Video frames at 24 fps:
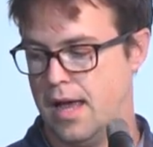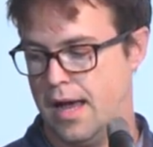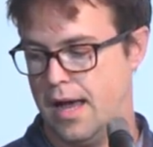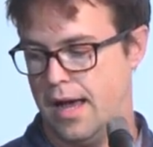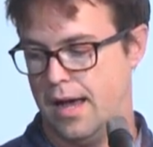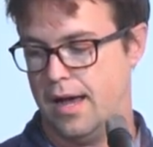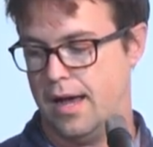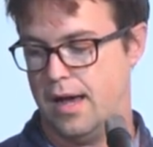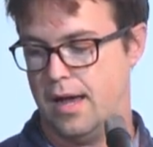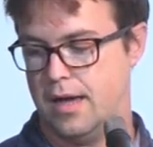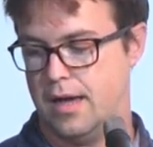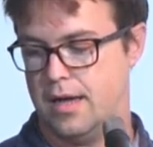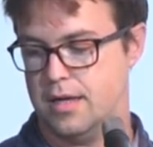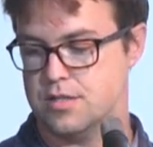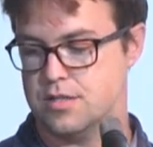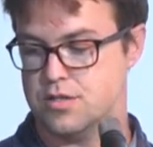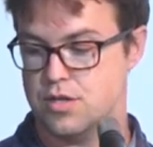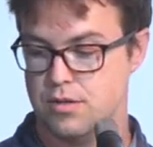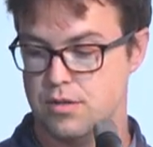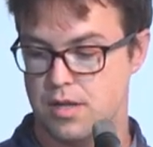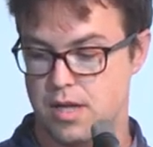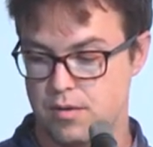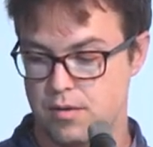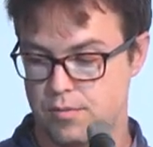Uh, and
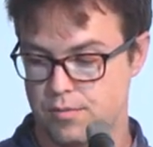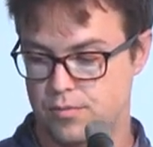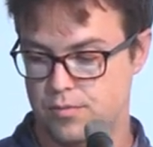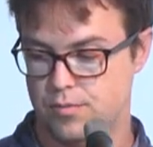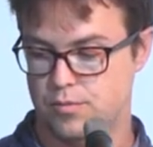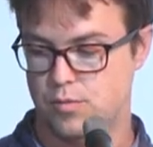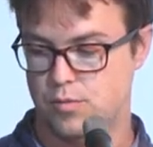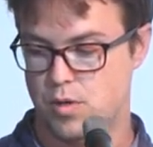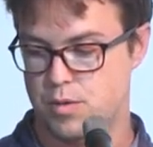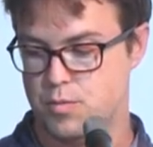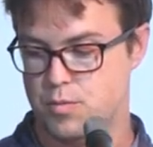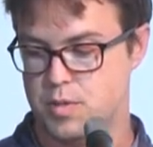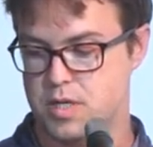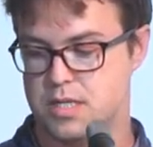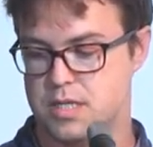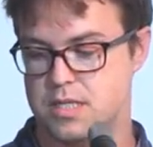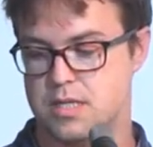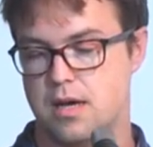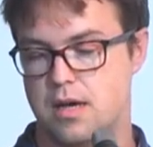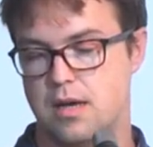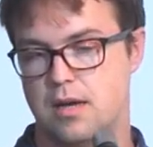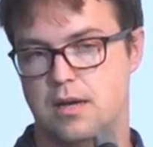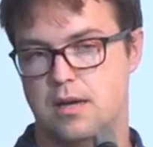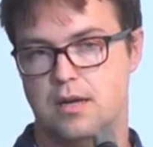so then what we
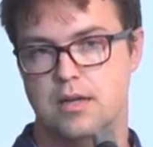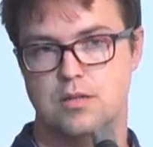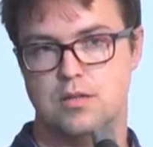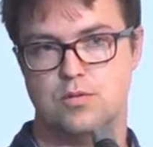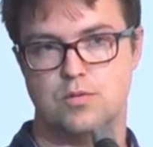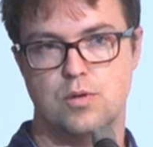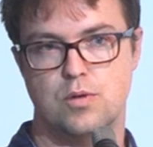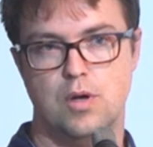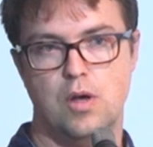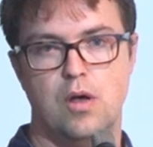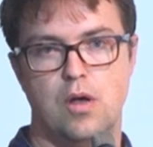decided is,